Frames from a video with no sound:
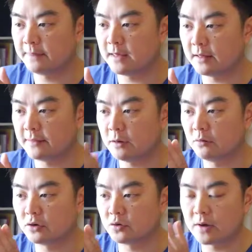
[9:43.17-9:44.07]
that
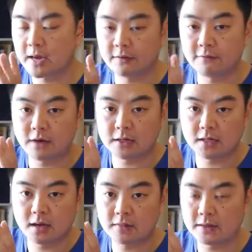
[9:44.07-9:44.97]
will create a
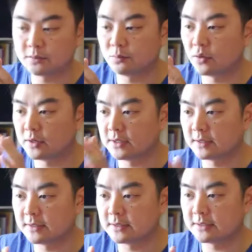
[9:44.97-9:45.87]
vector that's
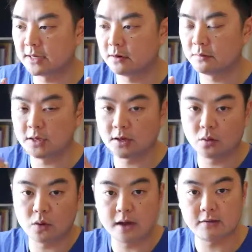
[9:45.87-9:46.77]
pointing this enemy
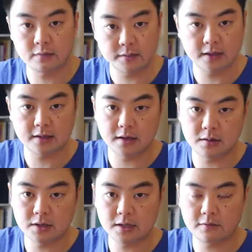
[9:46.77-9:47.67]
away from the other
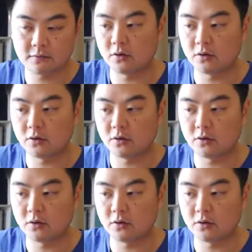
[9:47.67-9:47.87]
enemy,